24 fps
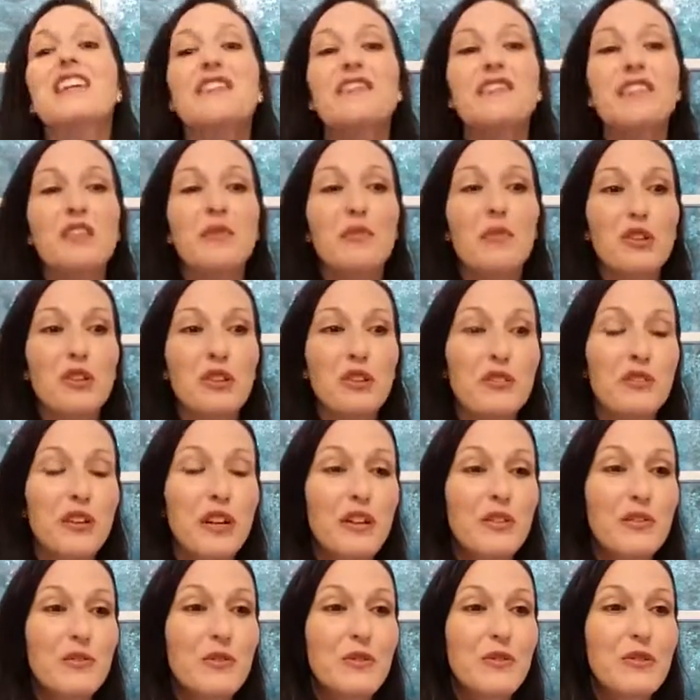that when you
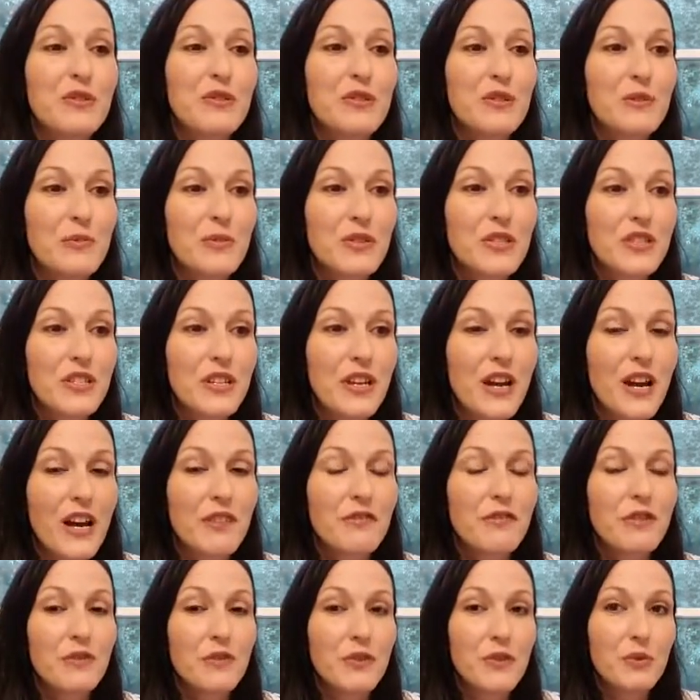go through some
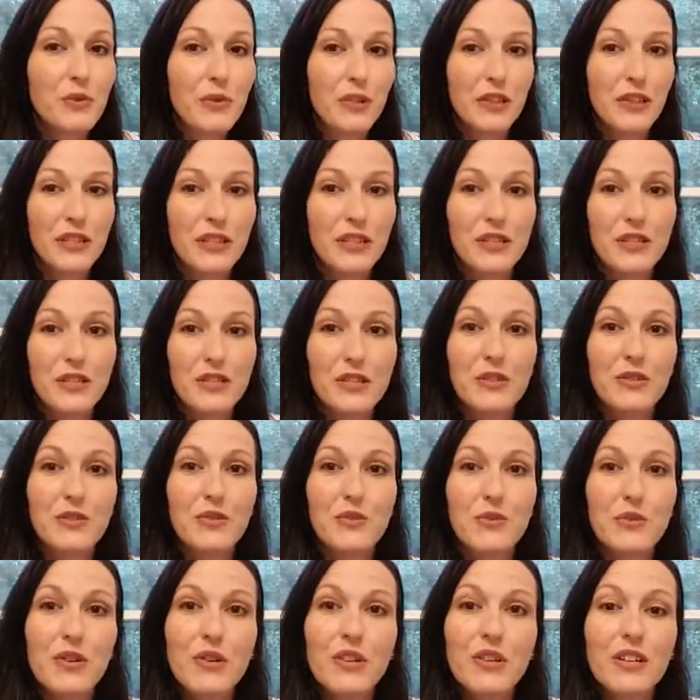stuff, if you cling to the
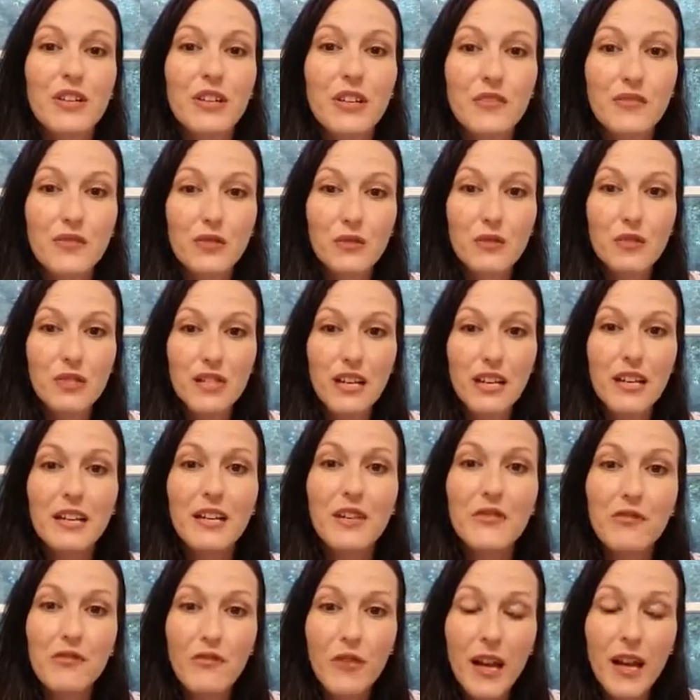Lord, if you stay
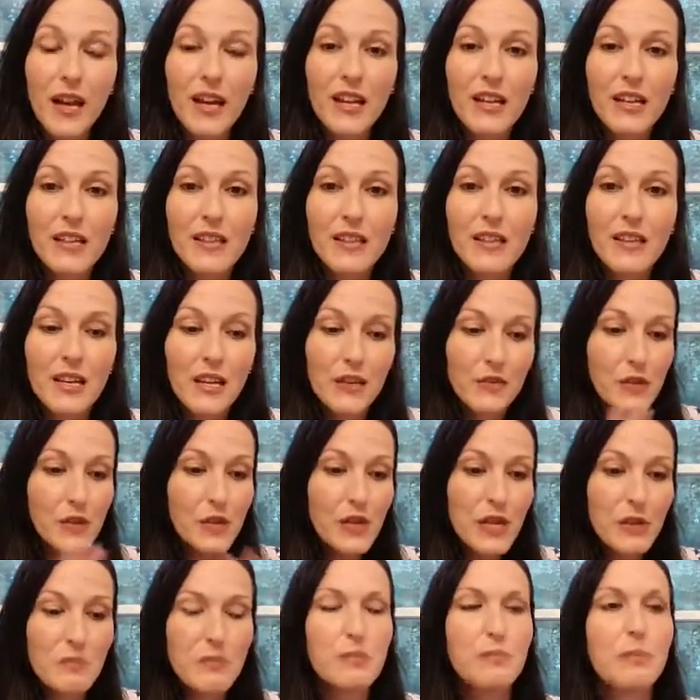in faith, if you
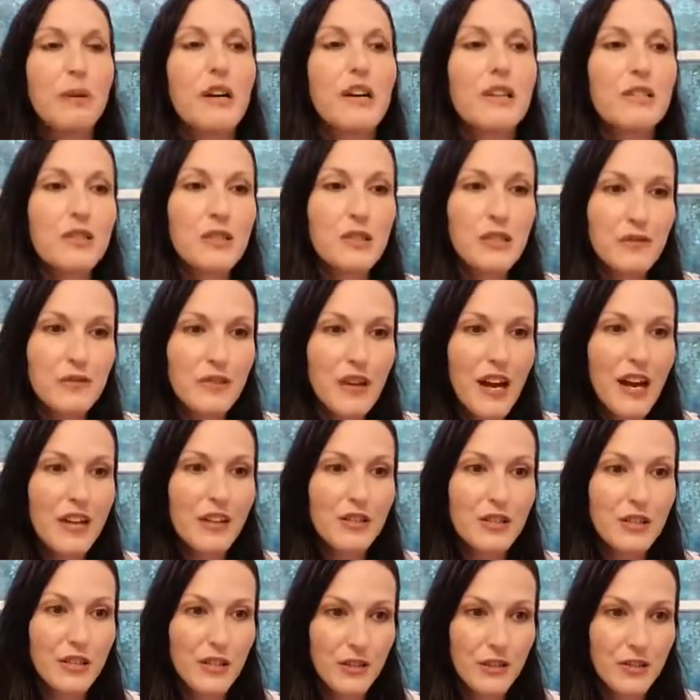keep a positive
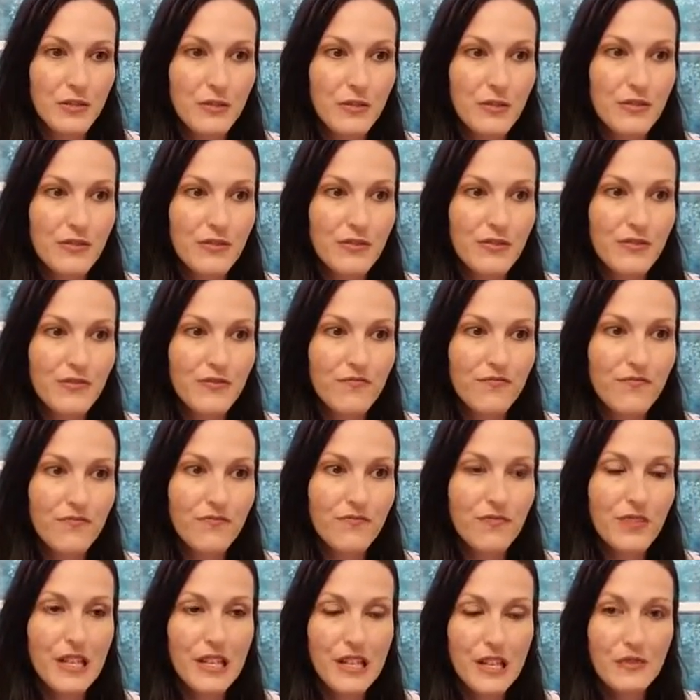attitude,
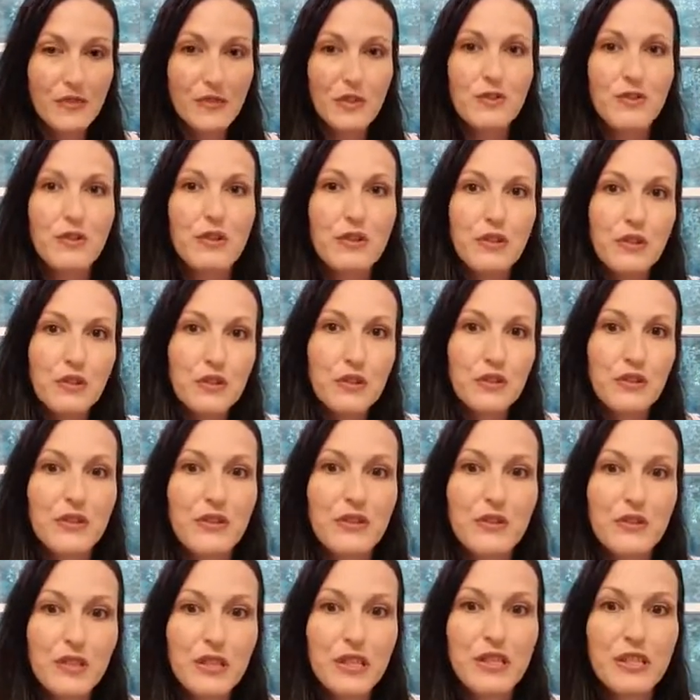I mean, even if you don't do
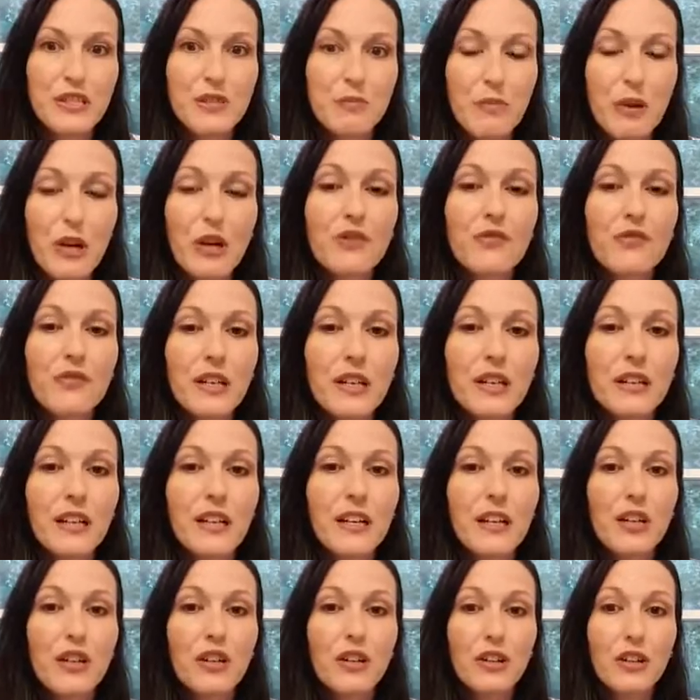those things perfectly,
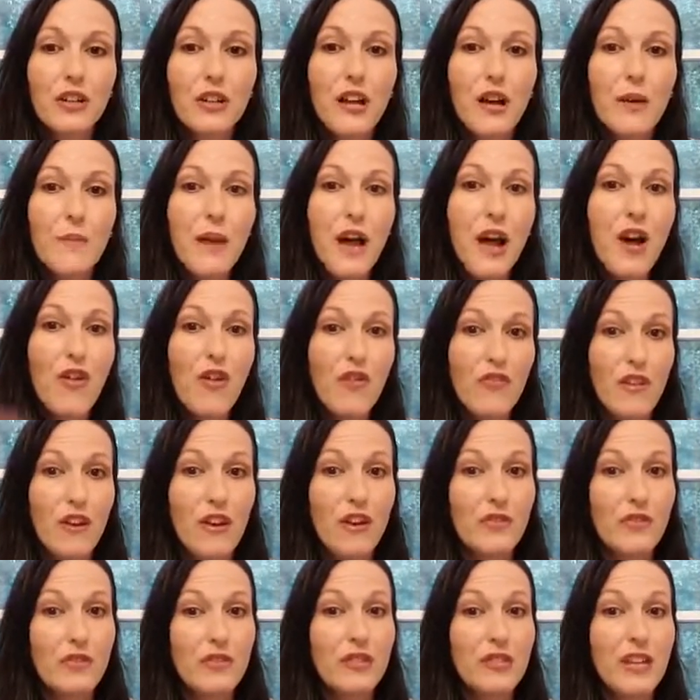you're going to come out on the
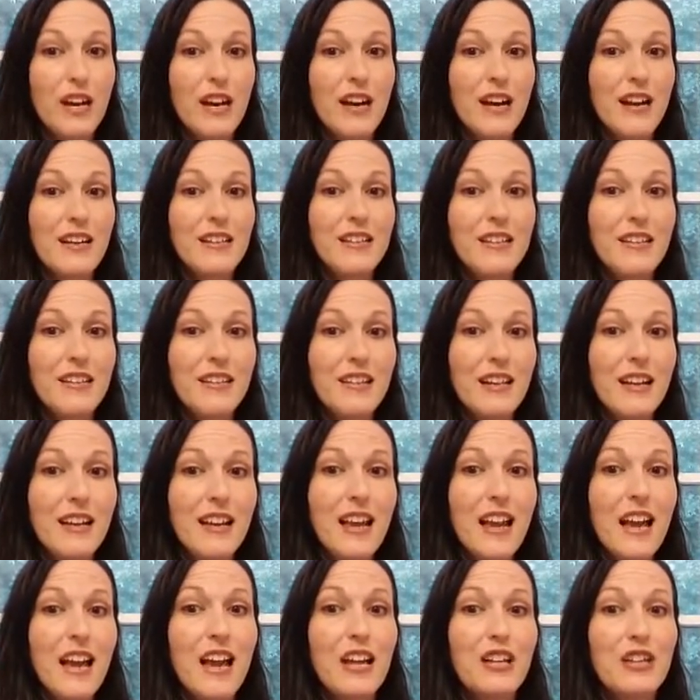other side
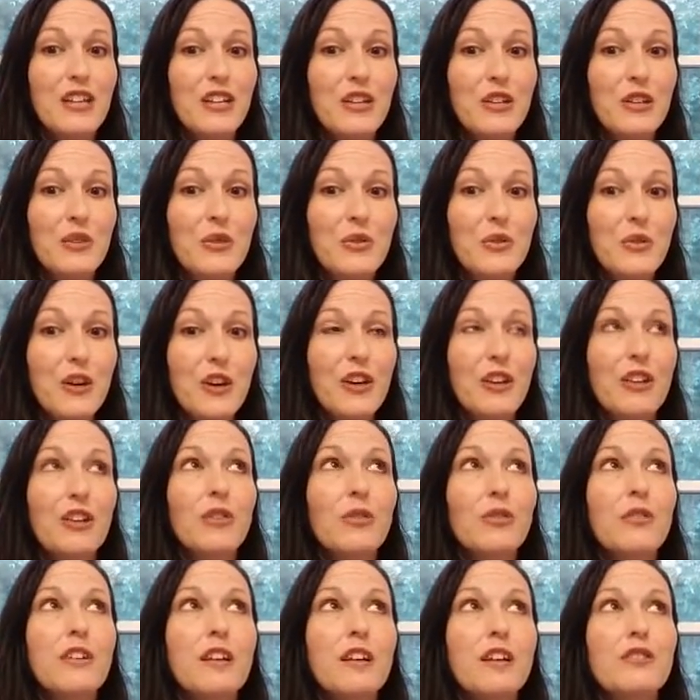and you are
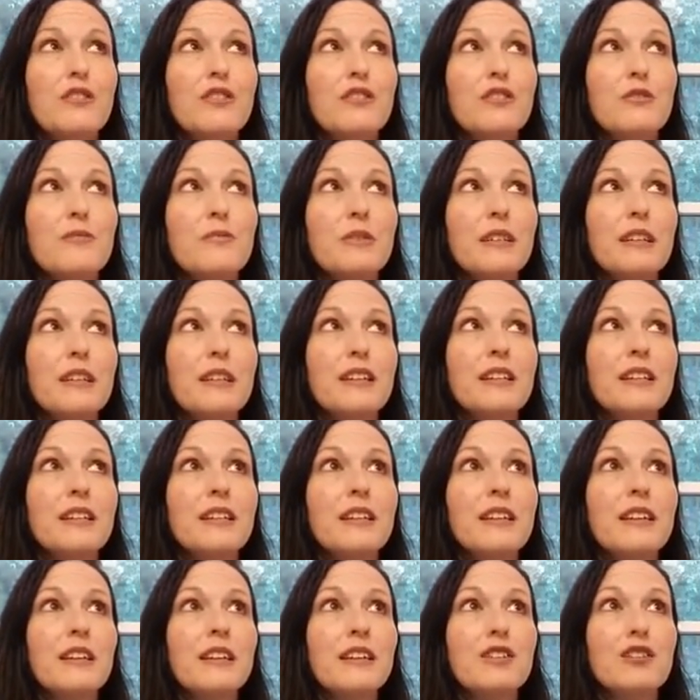going to
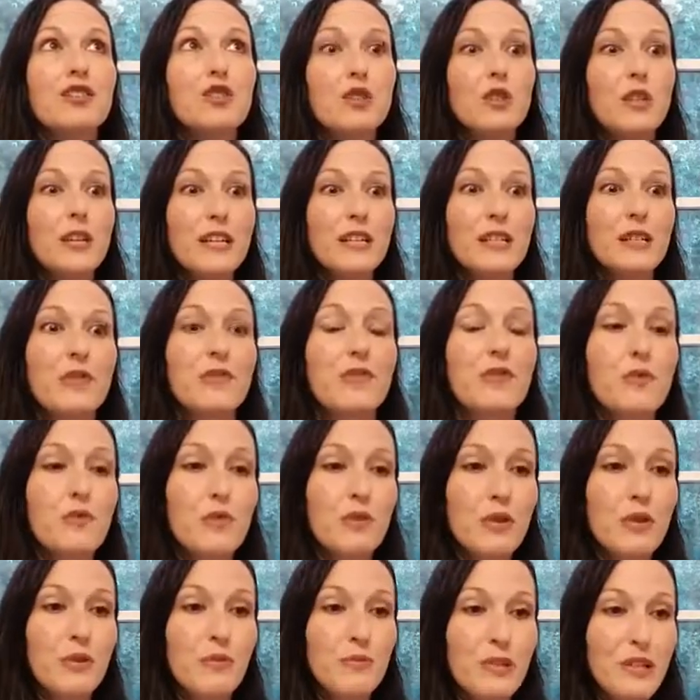be
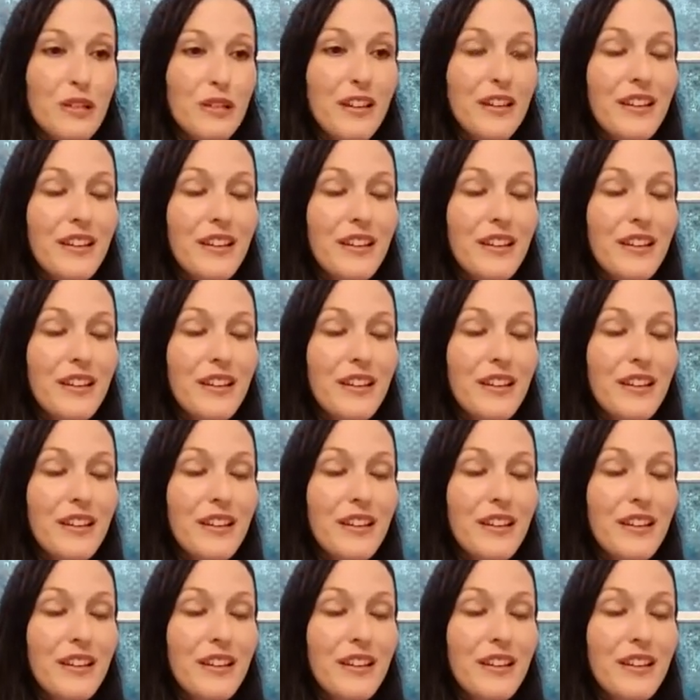transformed